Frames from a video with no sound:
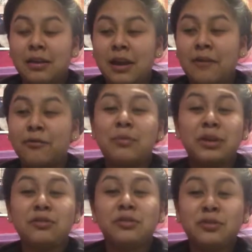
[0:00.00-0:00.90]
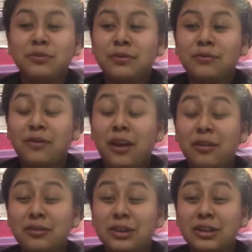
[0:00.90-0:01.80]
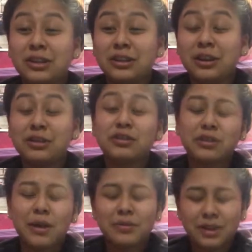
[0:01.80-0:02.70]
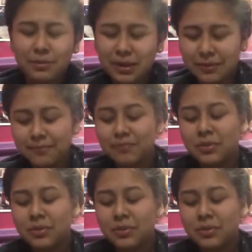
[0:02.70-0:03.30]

And for my YouTube followers, uh, subscribers, I meant,